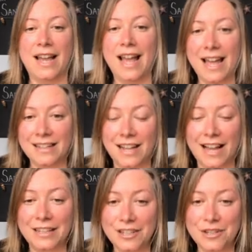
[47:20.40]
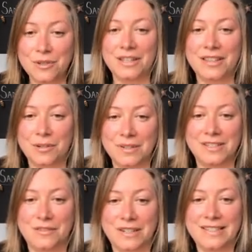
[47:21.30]
and I knew that there was
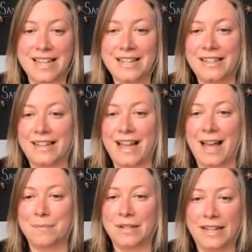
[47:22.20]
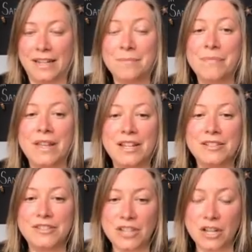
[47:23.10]
no recycling happening.
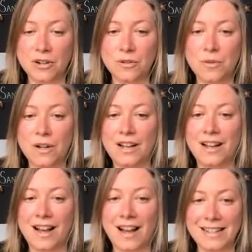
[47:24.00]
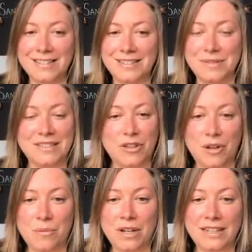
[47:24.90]
So I
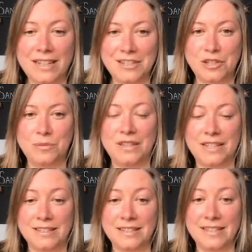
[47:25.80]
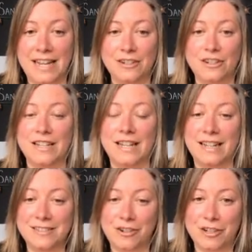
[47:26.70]
thought, what could I do with these containers? And
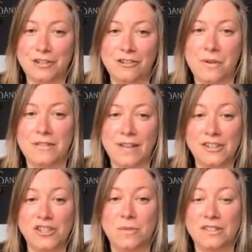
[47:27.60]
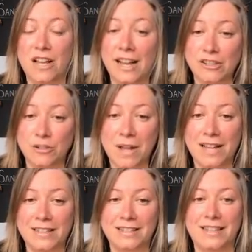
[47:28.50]
I started growing vegetables
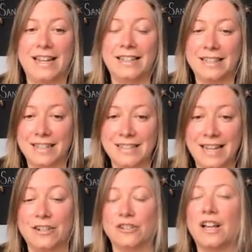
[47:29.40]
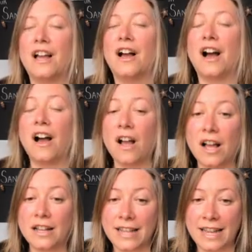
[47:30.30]
hydroponically in the containers
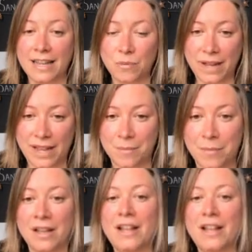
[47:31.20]
on a whim.